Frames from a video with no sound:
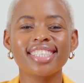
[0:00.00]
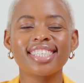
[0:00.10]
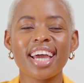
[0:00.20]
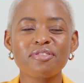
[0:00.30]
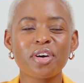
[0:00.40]

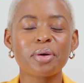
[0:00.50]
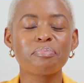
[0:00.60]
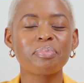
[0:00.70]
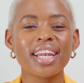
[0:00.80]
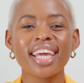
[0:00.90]
Today I've got a
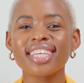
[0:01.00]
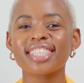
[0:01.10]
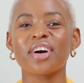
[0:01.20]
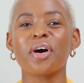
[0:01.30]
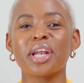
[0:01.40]

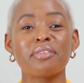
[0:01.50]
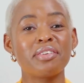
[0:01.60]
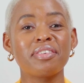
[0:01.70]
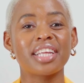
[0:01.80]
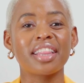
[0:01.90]
blazer on. I've
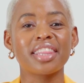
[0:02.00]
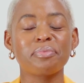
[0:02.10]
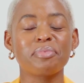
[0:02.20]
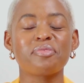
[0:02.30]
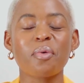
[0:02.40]
never done
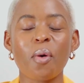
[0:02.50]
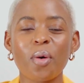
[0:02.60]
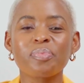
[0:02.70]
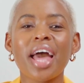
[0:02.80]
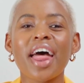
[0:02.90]
that before.